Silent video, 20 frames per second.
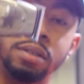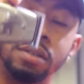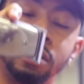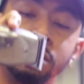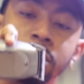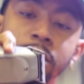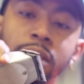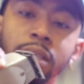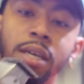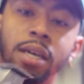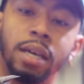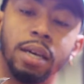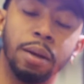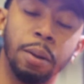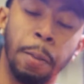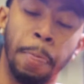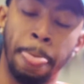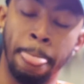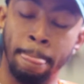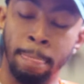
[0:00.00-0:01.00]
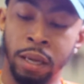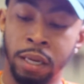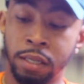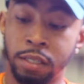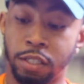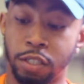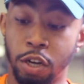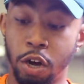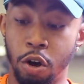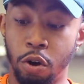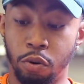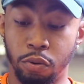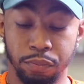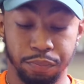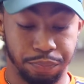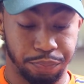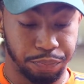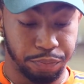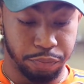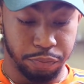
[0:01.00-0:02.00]
know what I'm saying? So
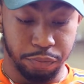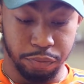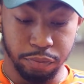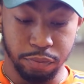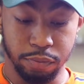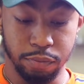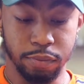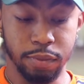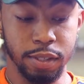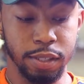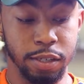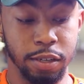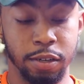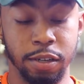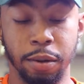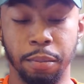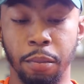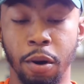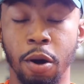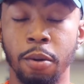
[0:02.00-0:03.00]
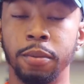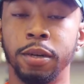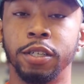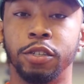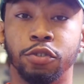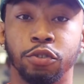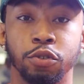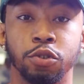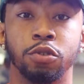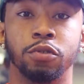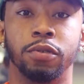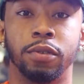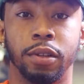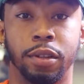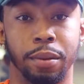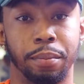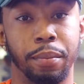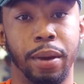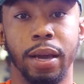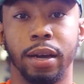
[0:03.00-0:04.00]
the moment of truth,
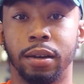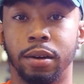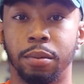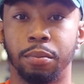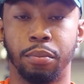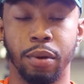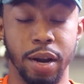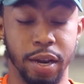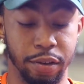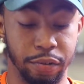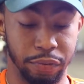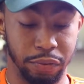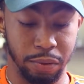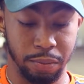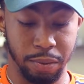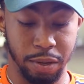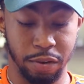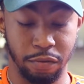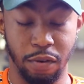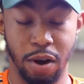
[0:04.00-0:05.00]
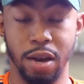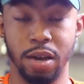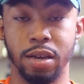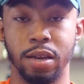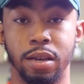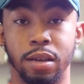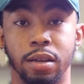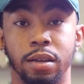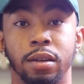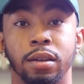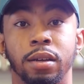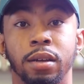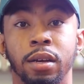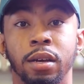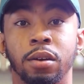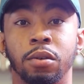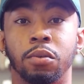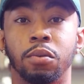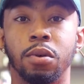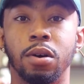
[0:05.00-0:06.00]
to make it or break it for me, right here.
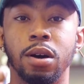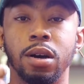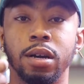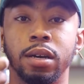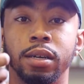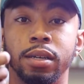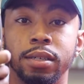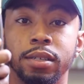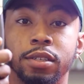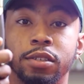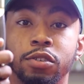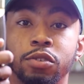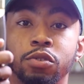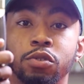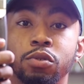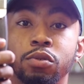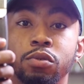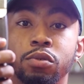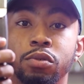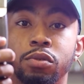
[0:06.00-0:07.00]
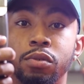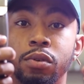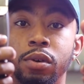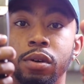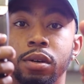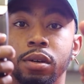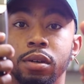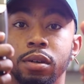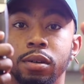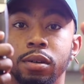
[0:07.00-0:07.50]
1, 2, 3.